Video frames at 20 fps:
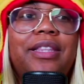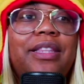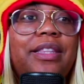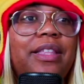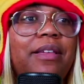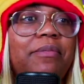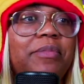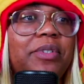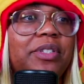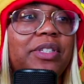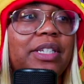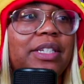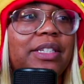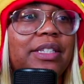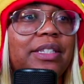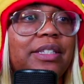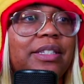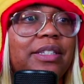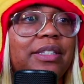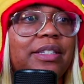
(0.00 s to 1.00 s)
That music
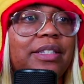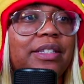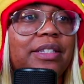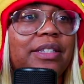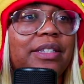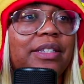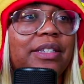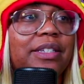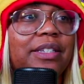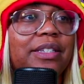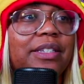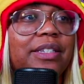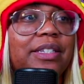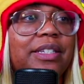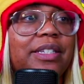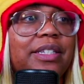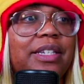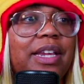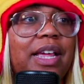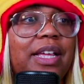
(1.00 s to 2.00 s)

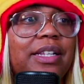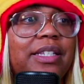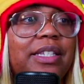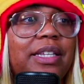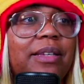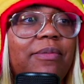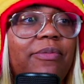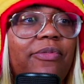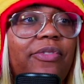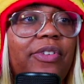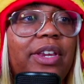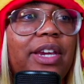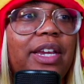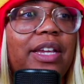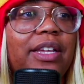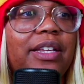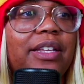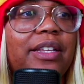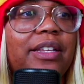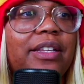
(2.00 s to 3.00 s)
does not seem
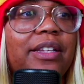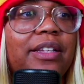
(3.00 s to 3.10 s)
fitting.